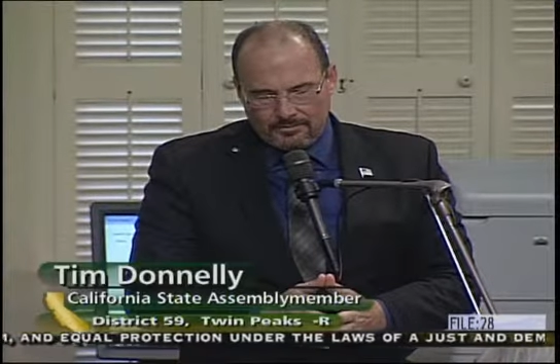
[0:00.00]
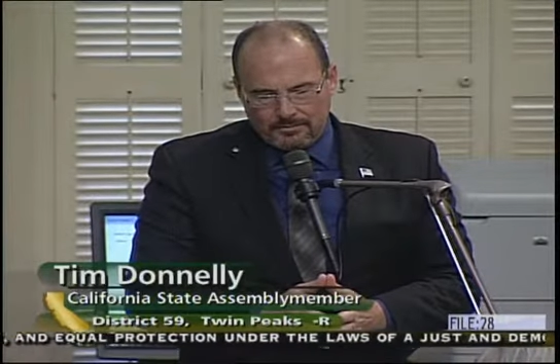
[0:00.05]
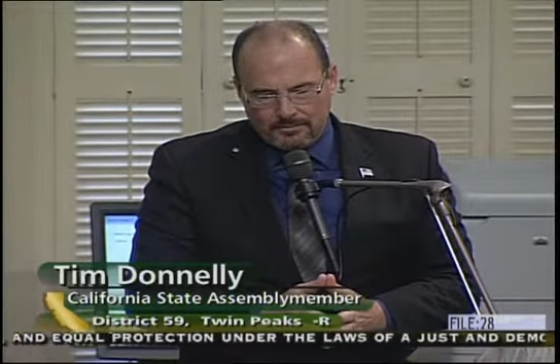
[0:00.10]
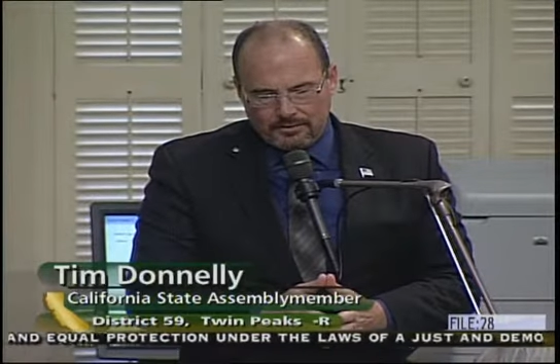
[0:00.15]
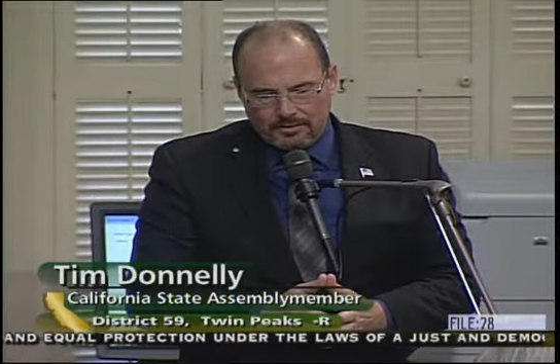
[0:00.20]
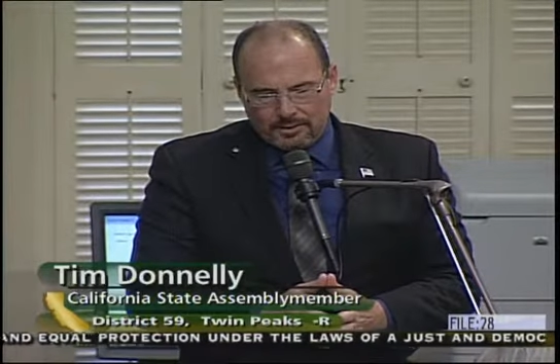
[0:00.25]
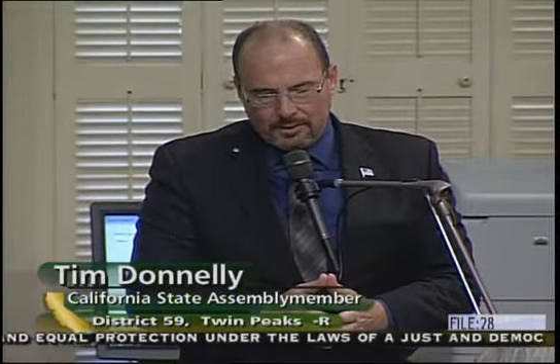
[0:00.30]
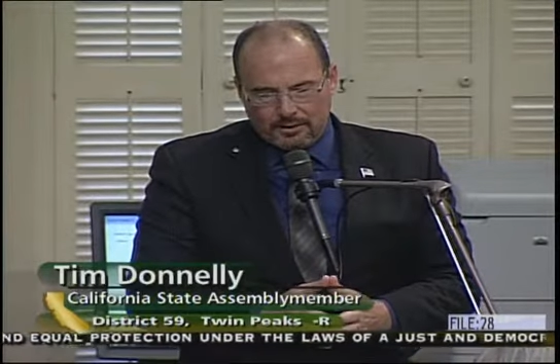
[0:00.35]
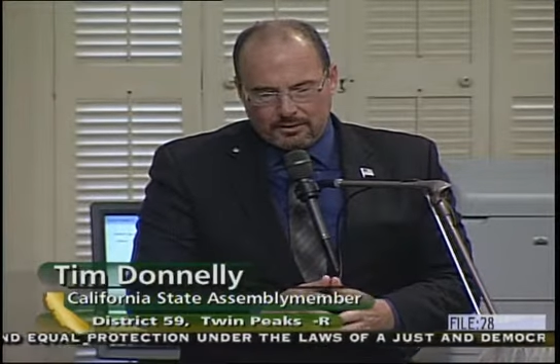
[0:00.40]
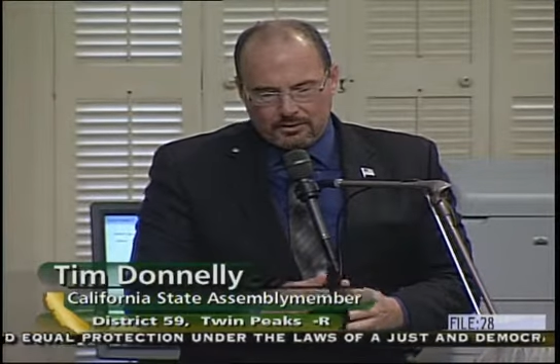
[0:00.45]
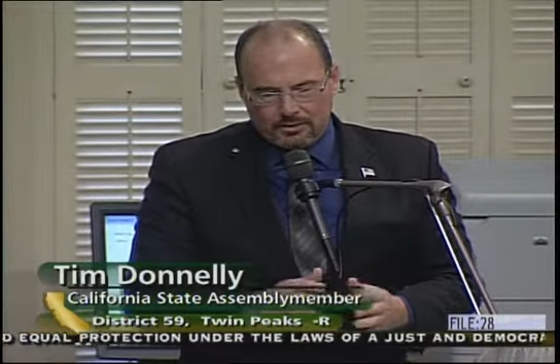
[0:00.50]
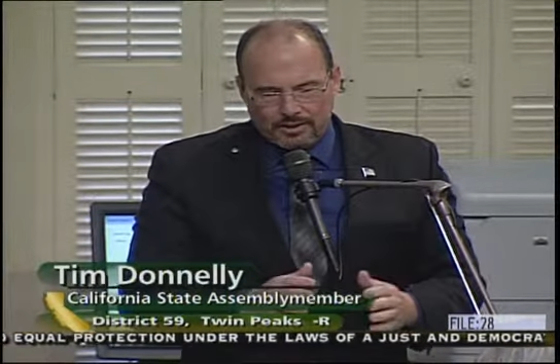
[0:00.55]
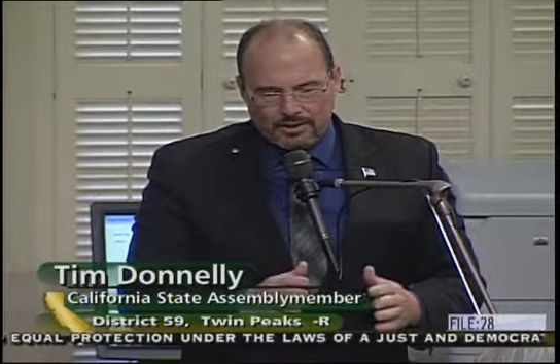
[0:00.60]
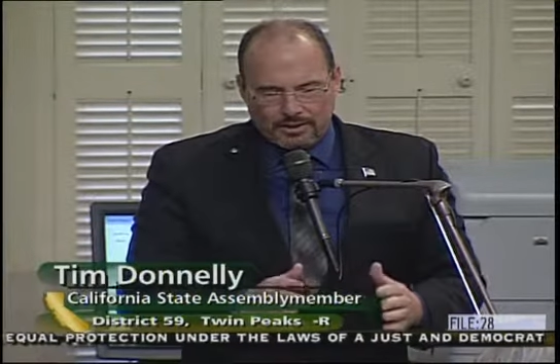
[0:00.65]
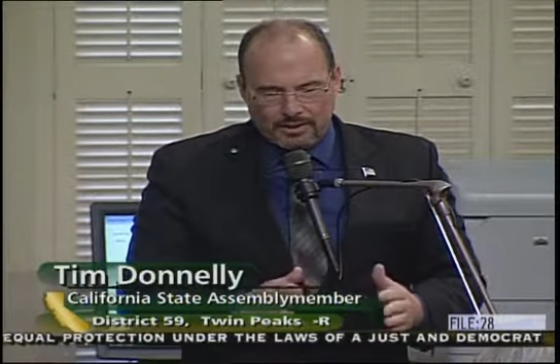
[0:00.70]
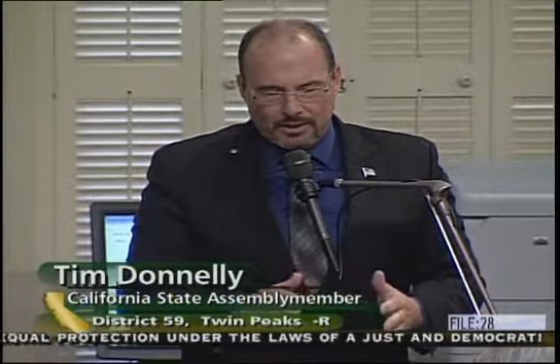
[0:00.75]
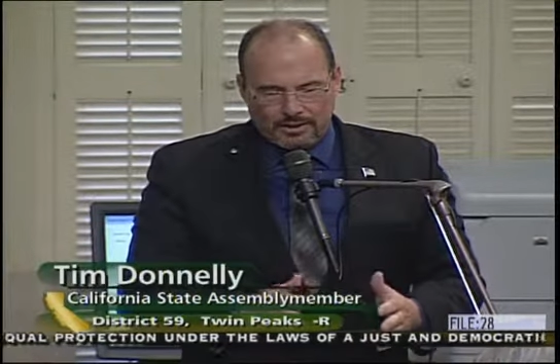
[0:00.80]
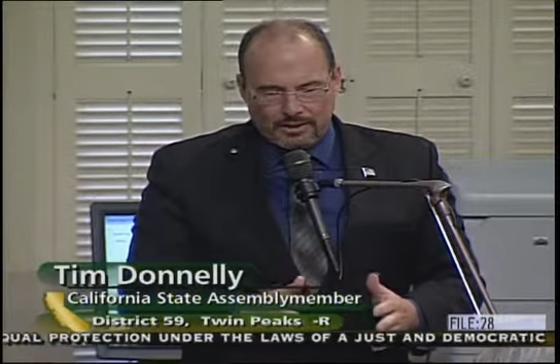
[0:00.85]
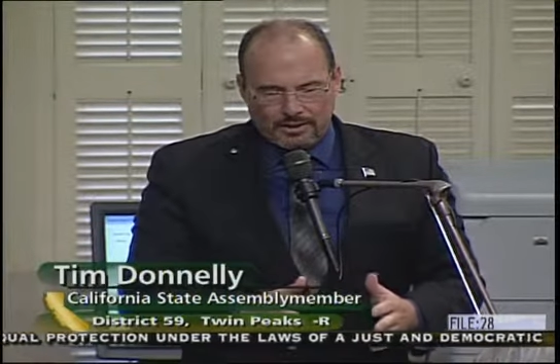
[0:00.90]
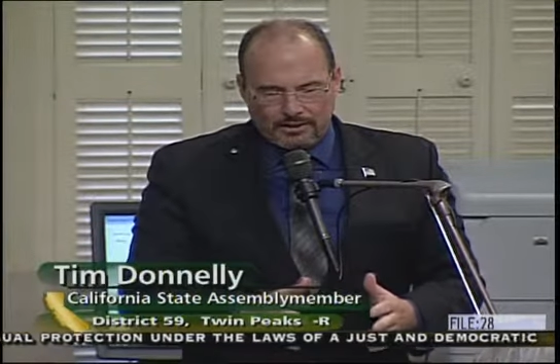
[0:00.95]
you know,
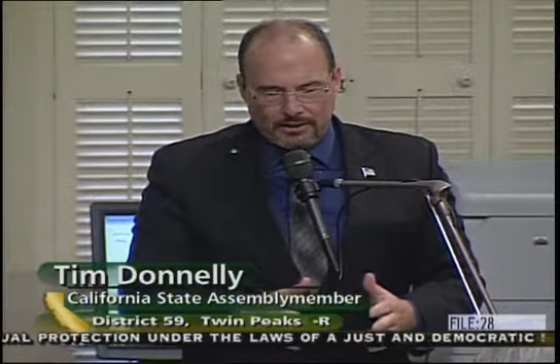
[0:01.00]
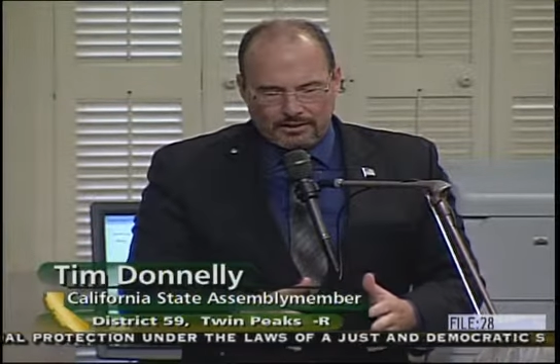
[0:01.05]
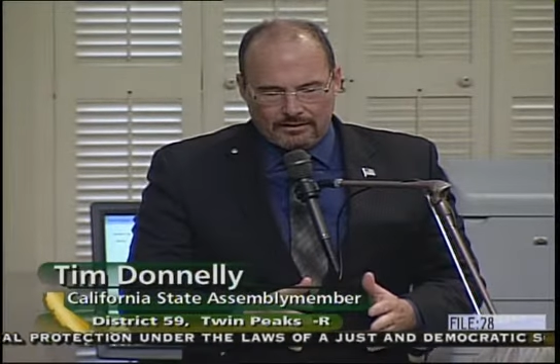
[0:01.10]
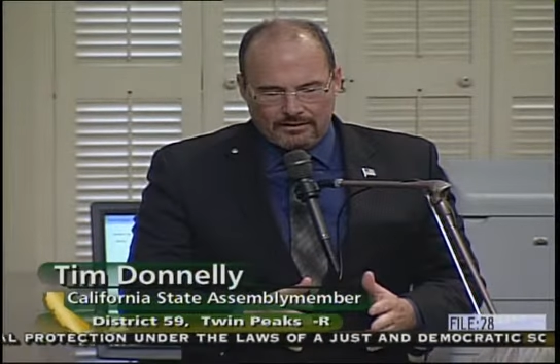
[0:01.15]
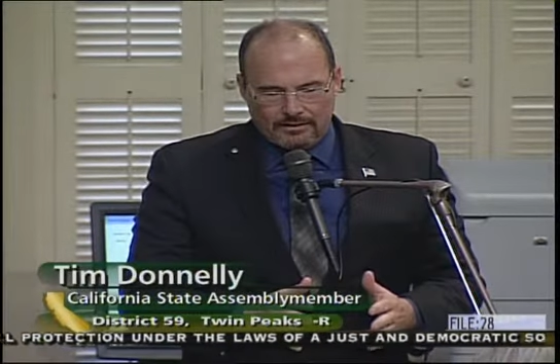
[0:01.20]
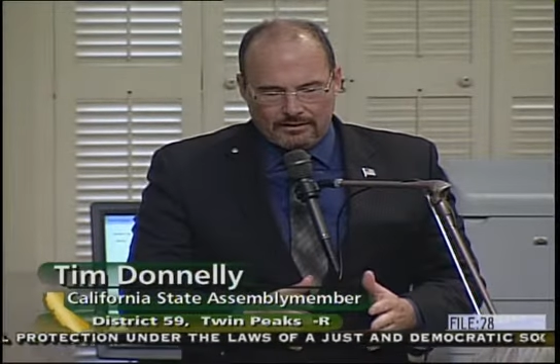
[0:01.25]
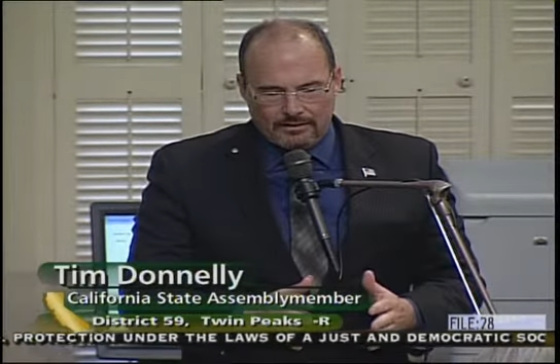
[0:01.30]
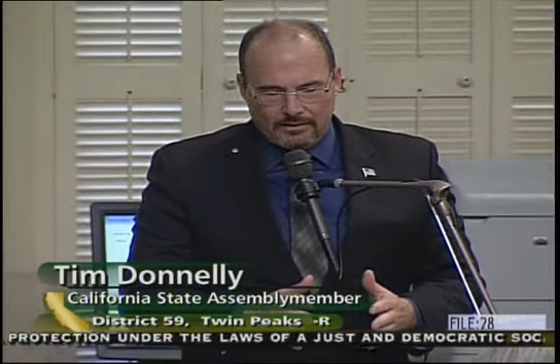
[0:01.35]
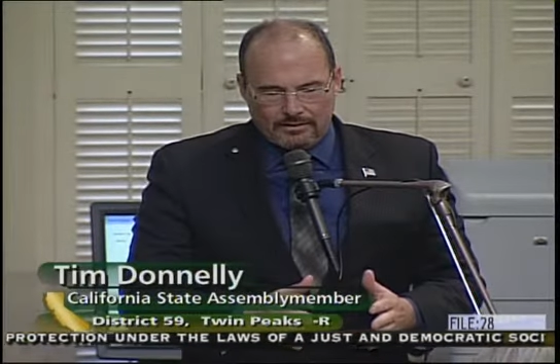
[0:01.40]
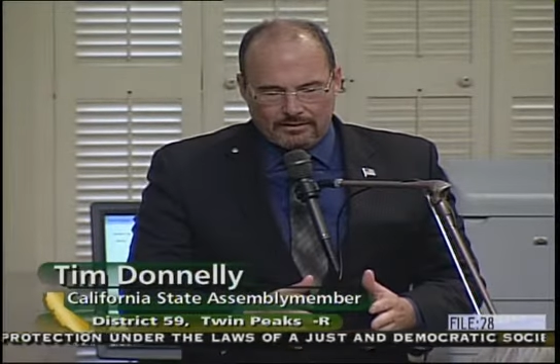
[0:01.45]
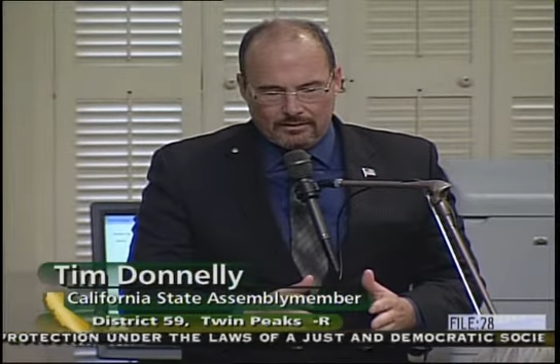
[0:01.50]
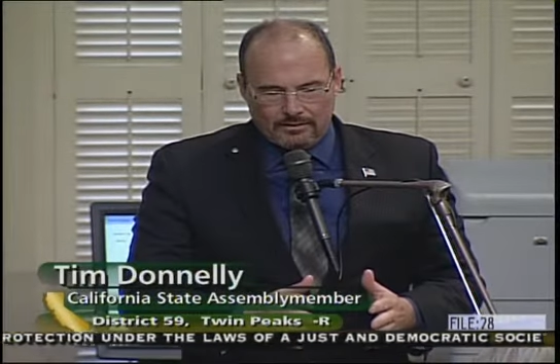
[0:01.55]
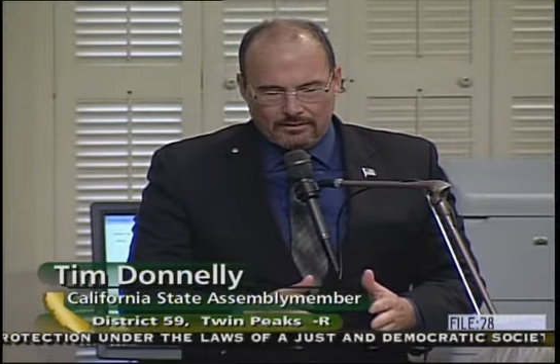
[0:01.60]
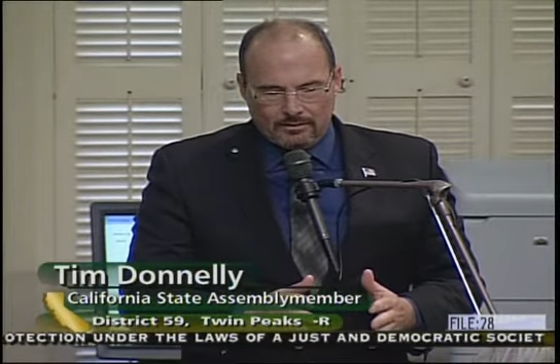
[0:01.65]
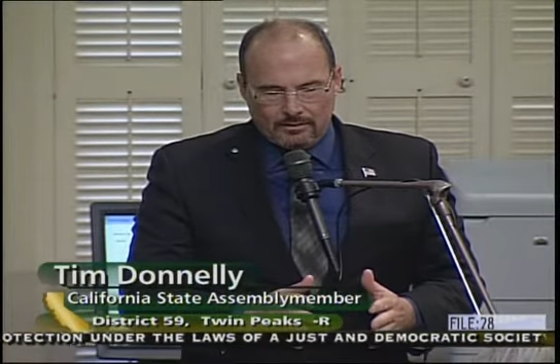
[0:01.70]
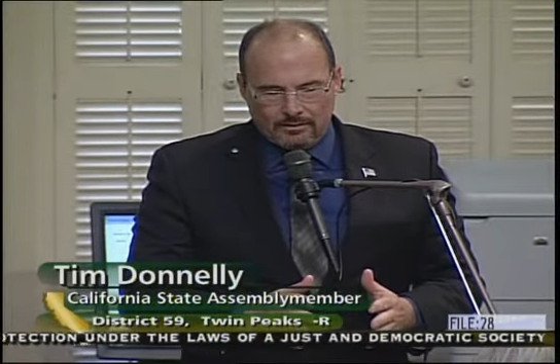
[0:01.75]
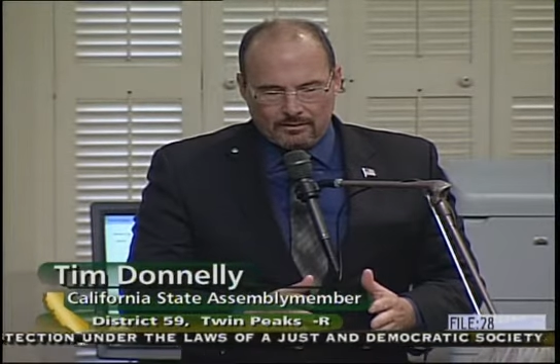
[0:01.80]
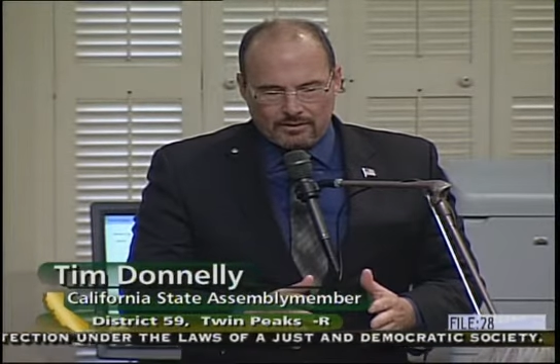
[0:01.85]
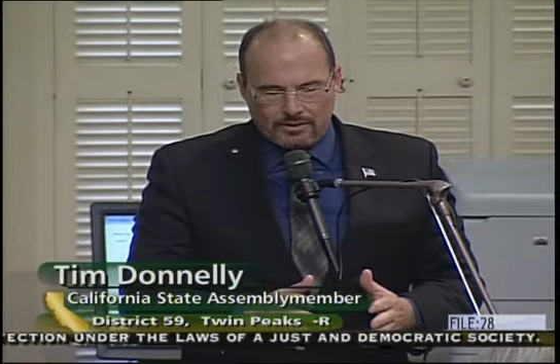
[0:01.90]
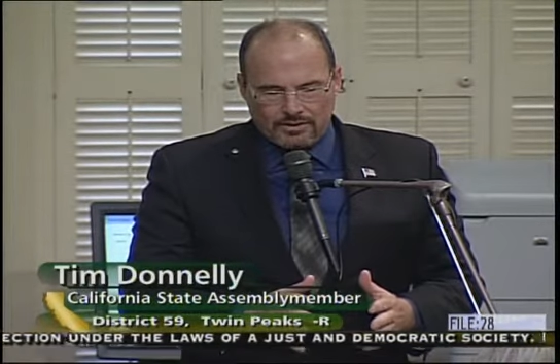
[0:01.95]
today
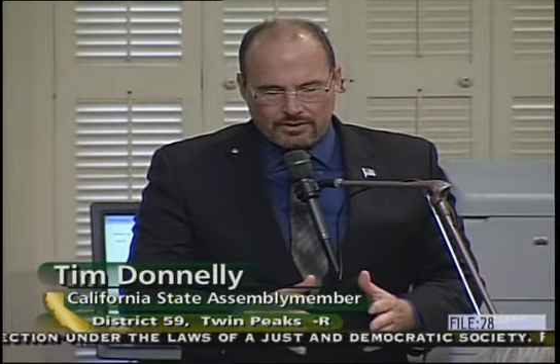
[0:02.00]
we're